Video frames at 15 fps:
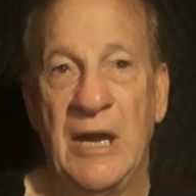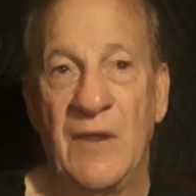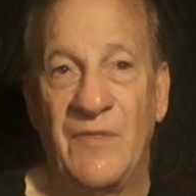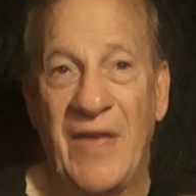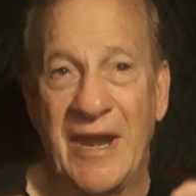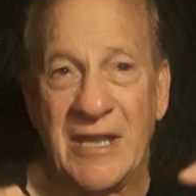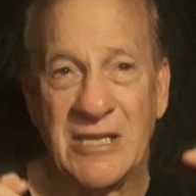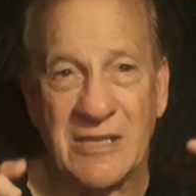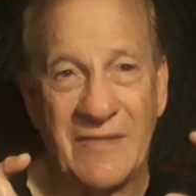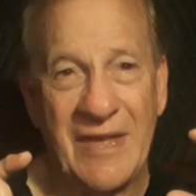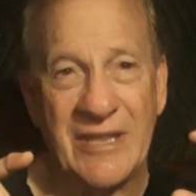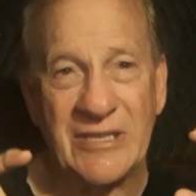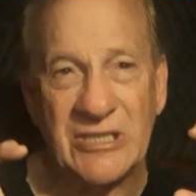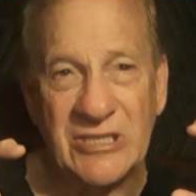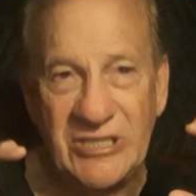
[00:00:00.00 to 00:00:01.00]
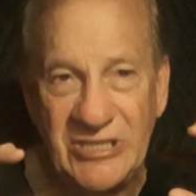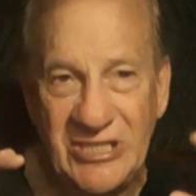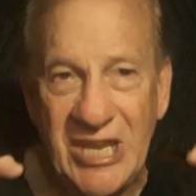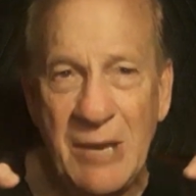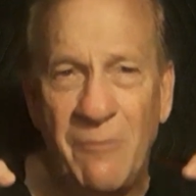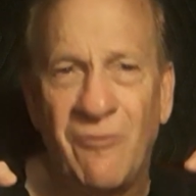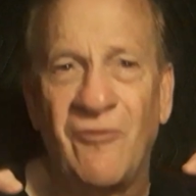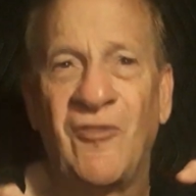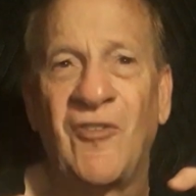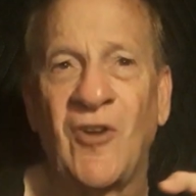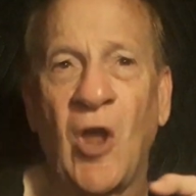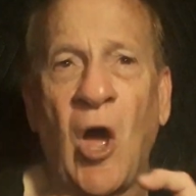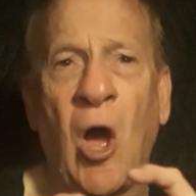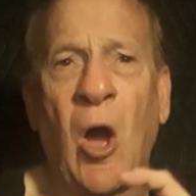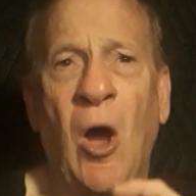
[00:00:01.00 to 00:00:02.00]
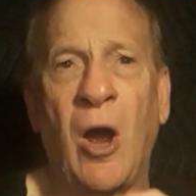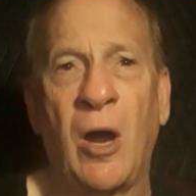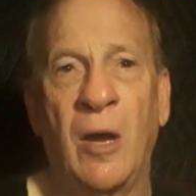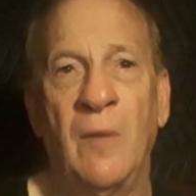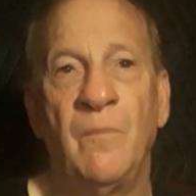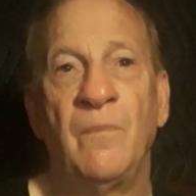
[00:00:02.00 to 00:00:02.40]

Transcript: That is a deep flaw